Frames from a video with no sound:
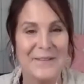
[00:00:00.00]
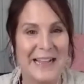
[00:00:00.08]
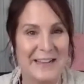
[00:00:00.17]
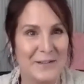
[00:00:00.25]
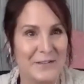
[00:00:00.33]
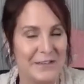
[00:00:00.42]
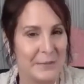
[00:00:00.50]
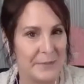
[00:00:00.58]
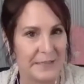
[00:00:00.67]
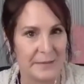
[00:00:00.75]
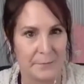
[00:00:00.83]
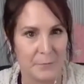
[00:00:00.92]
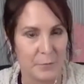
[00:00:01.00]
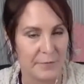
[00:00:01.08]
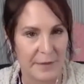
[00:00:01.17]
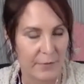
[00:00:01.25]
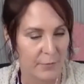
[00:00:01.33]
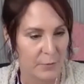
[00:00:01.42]
energy to be
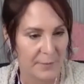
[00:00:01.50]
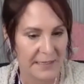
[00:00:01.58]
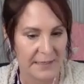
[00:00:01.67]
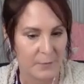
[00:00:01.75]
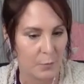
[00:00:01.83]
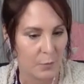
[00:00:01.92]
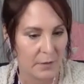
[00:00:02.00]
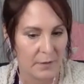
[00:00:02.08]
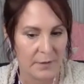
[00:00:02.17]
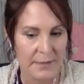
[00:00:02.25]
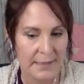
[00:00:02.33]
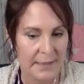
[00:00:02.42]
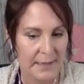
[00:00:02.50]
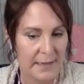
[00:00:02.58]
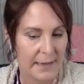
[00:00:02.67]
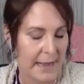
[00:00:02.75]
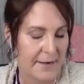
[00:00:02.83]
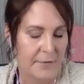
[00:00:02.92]
moving through me, or
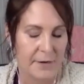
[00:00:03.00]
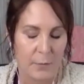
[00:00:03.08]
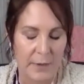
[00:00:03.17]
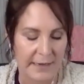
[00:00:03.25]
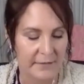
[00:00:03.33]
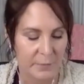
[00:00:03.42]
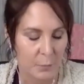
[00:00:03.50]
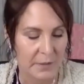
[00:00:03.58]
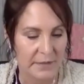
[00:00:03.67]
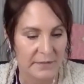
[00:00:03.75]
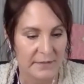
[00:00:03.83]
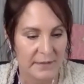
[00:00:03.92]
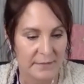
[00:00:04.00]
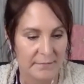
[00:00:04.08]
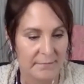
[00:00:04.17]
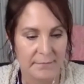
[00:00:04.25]
I don't know, I guess it was that